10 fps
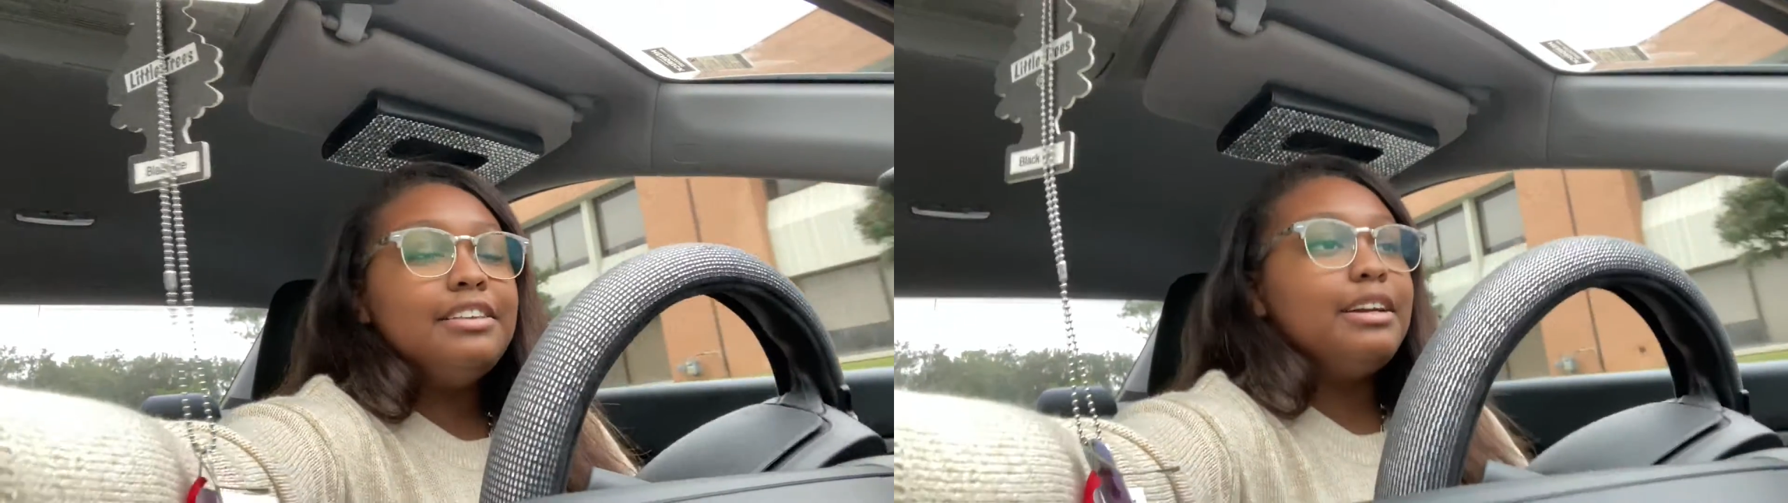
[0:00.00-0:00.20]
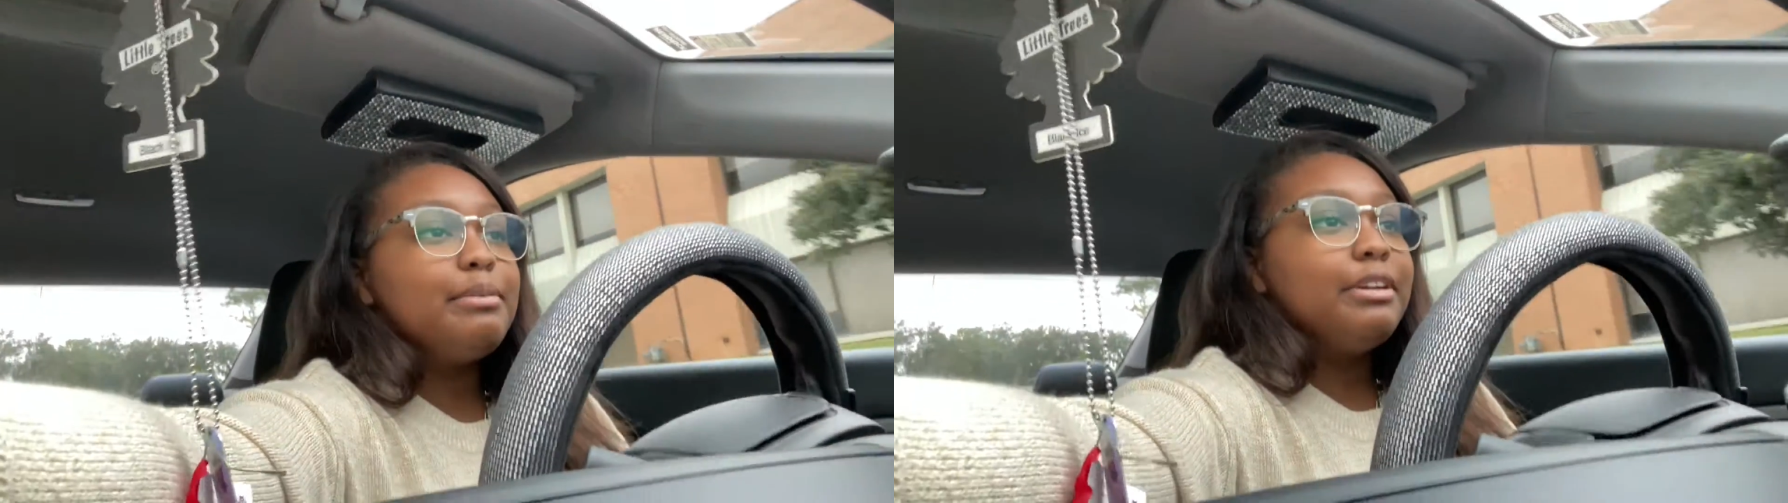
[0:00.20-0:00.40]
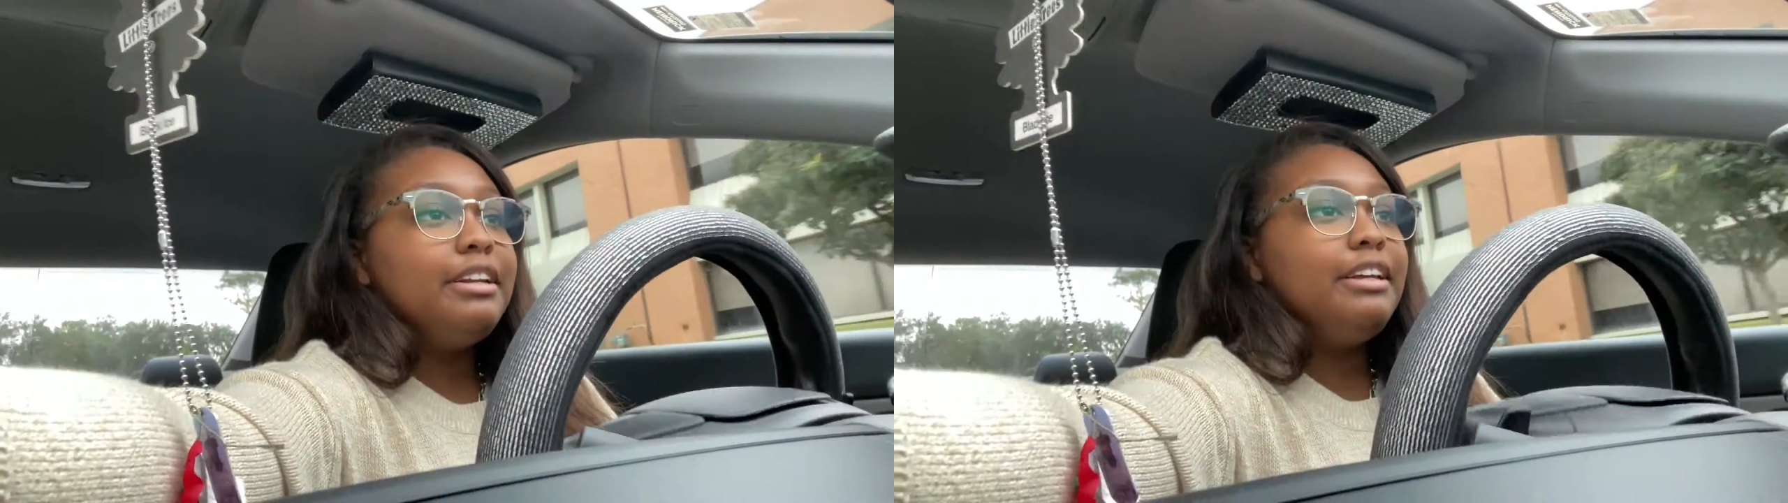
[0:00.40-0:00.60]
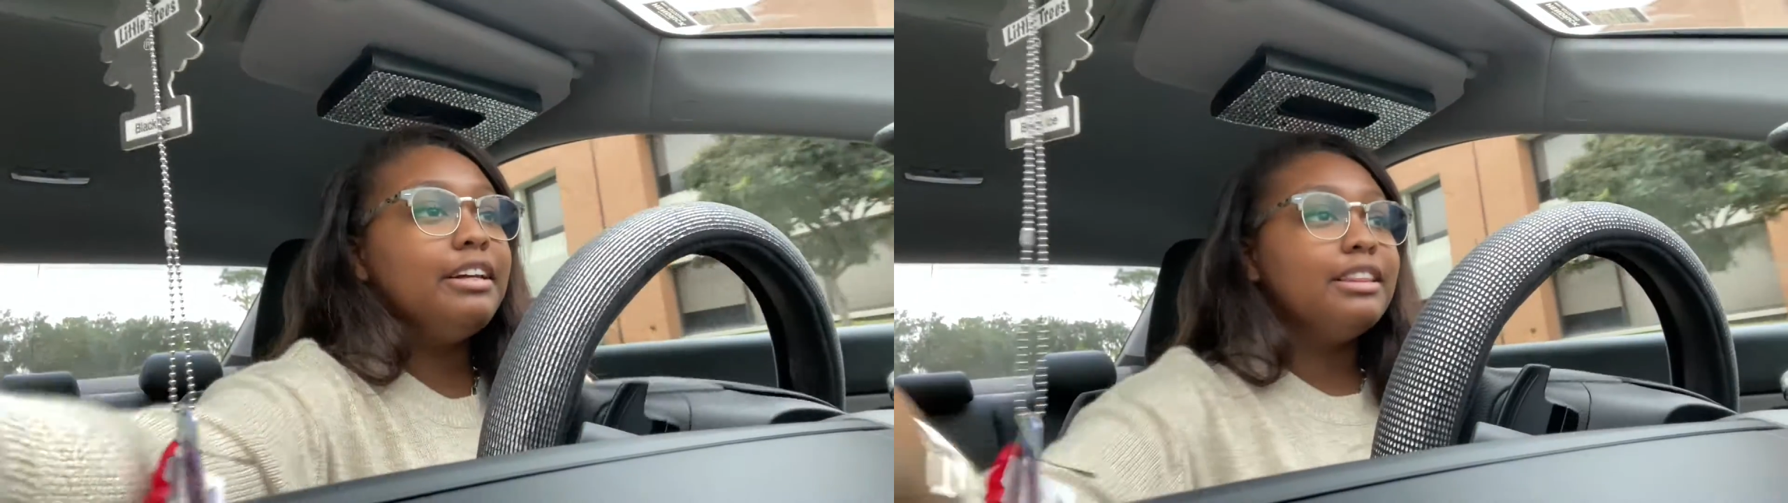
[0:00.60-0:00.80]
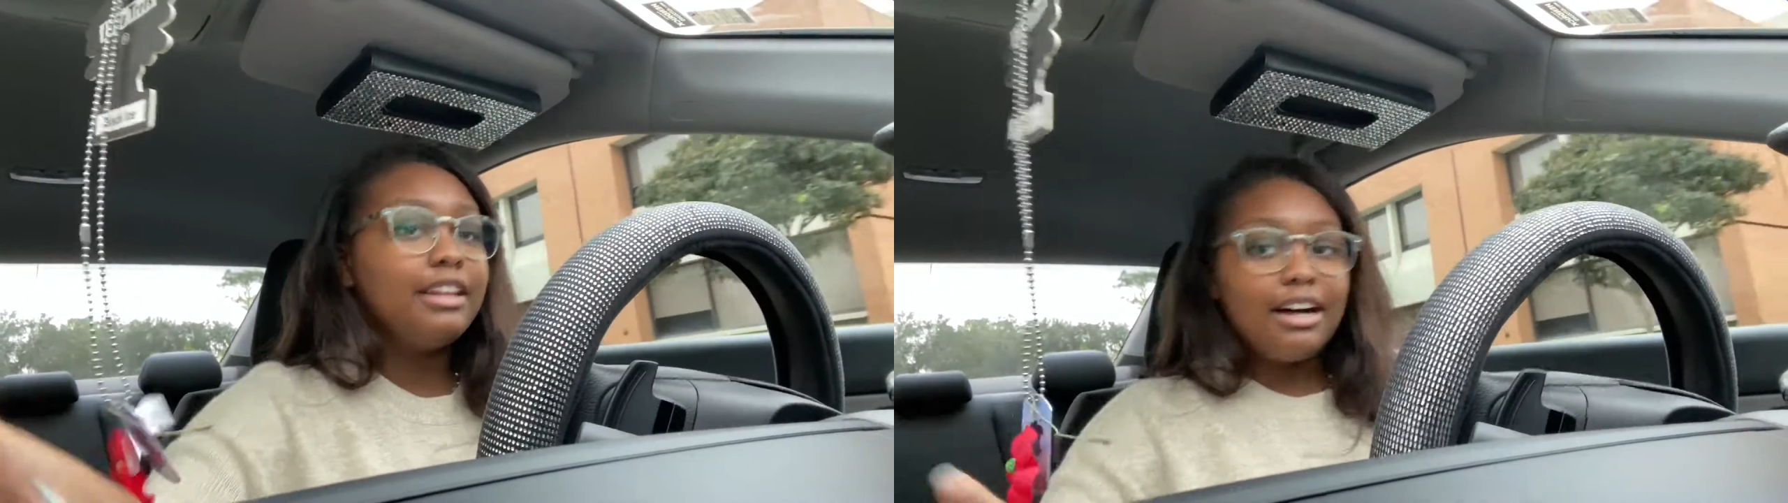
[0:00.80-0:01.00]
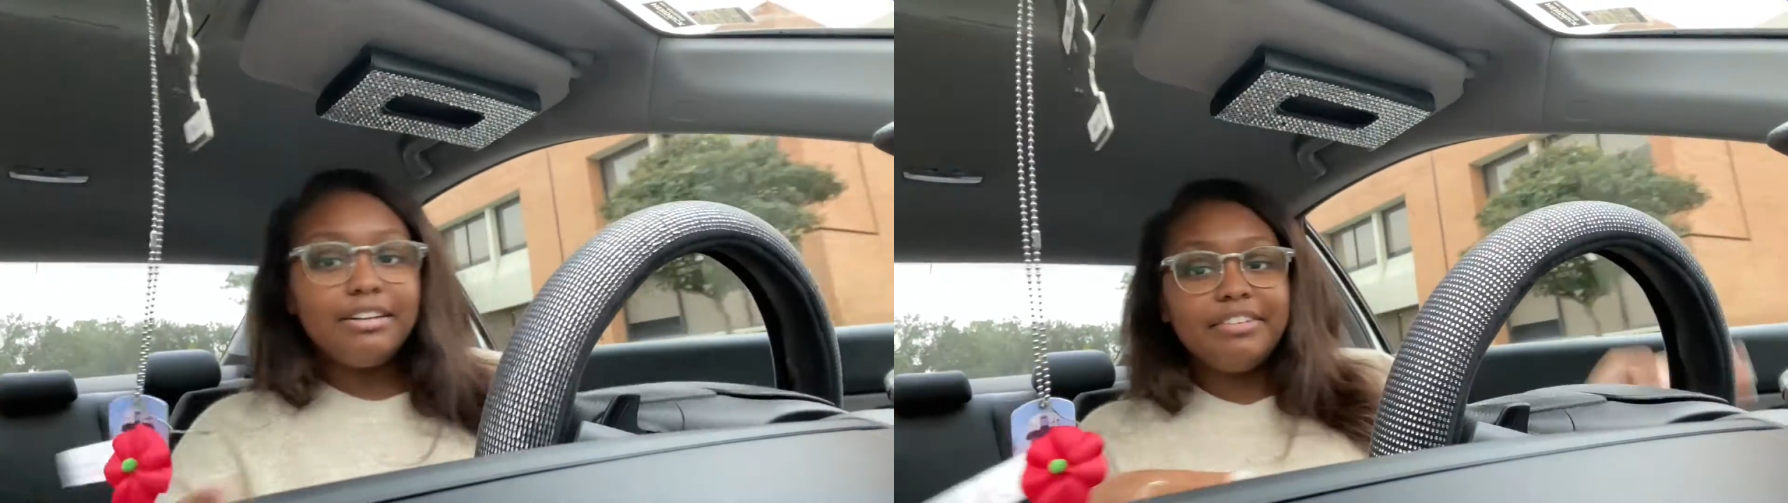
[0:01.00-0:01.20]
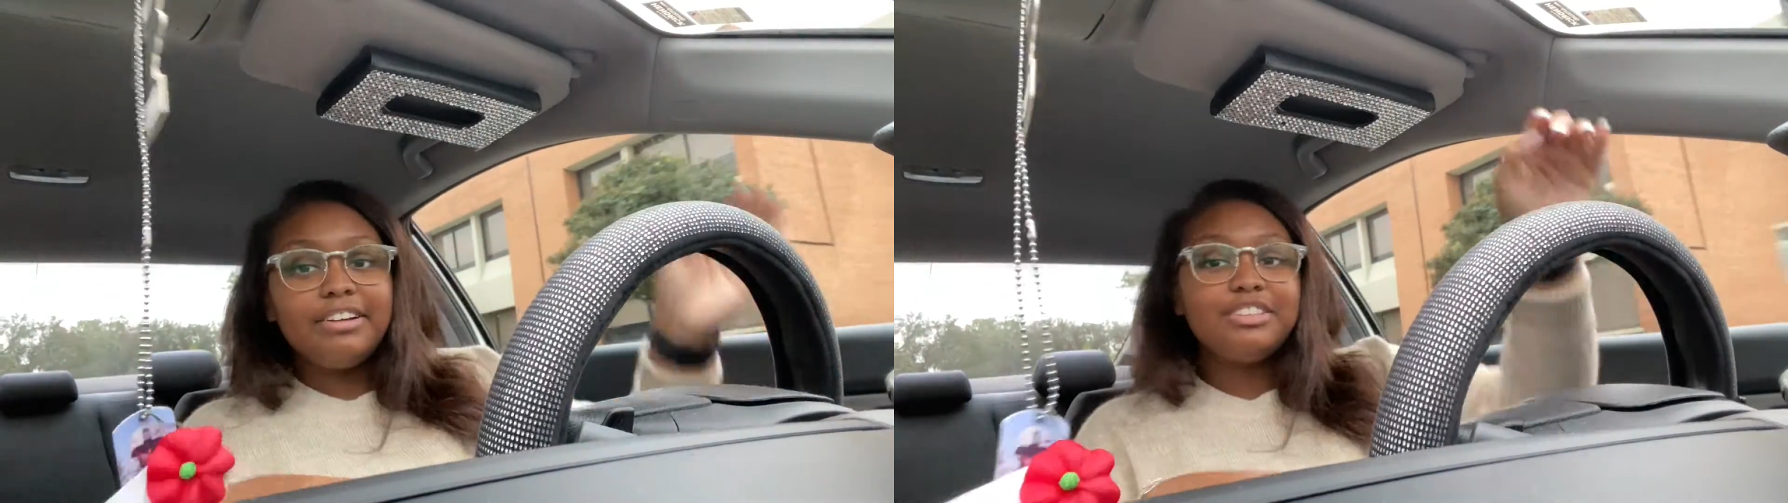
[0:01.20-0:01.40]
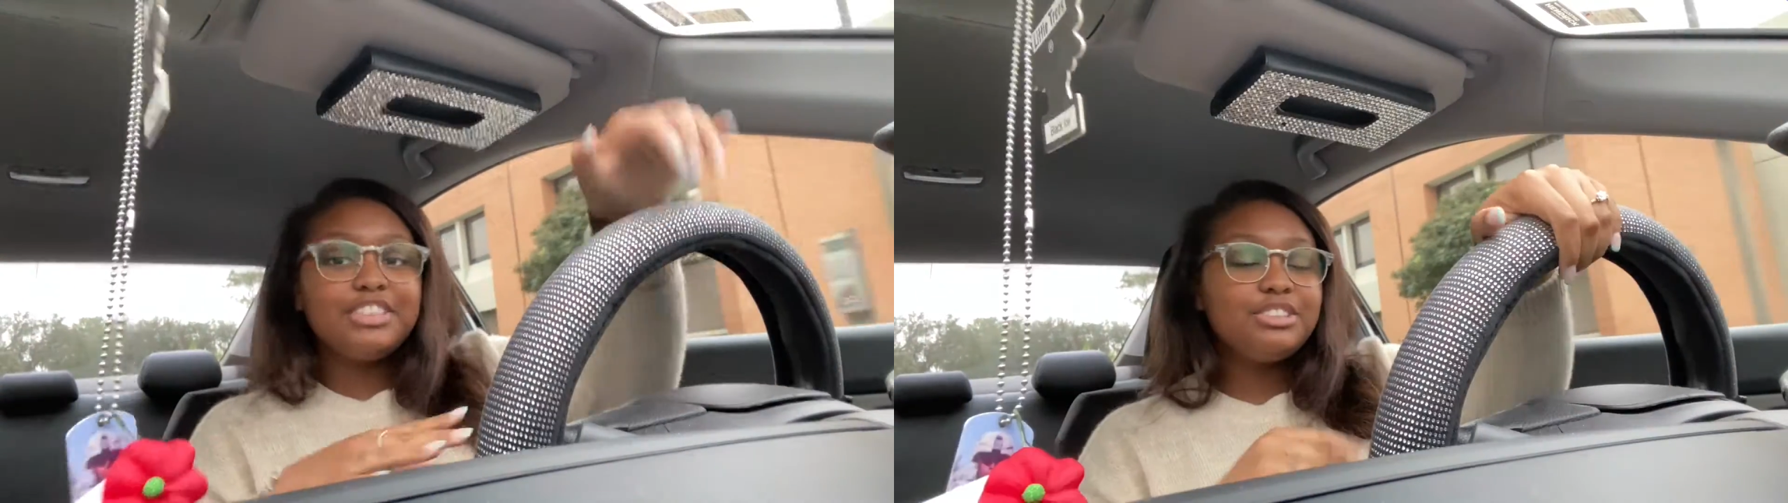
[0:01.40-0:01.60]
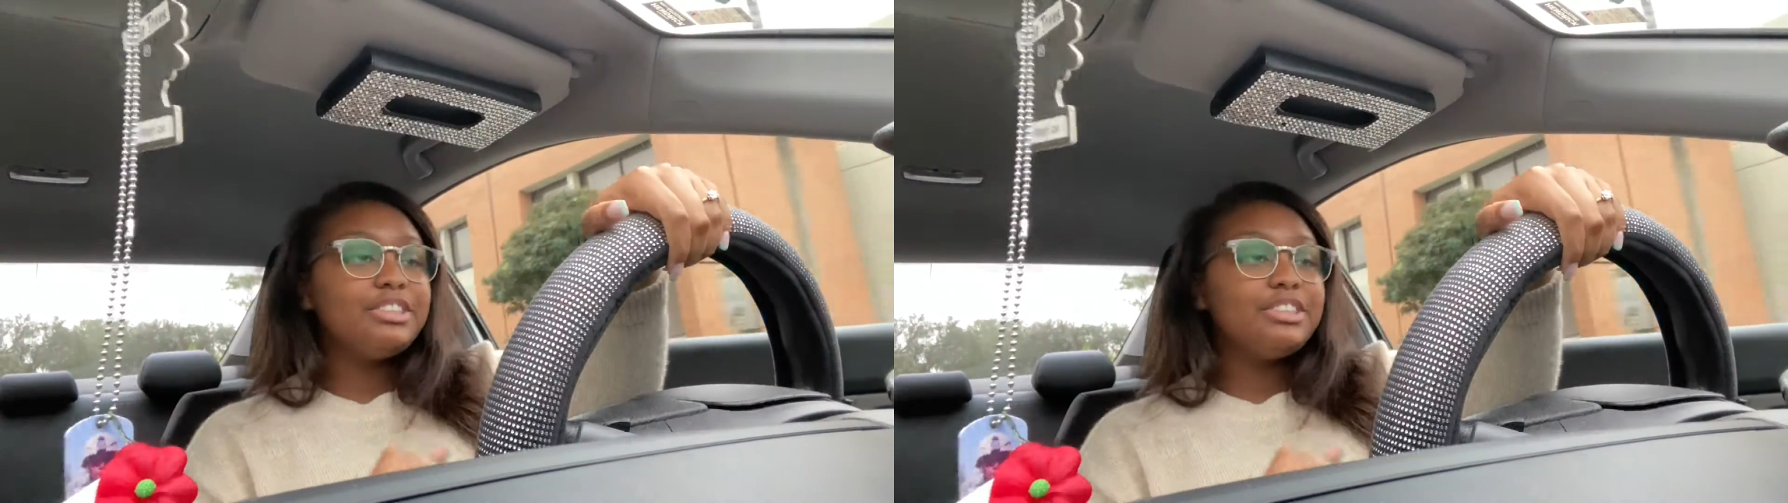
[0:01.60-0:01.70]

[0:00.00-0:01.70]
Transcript: I'm gonna need a lot of energy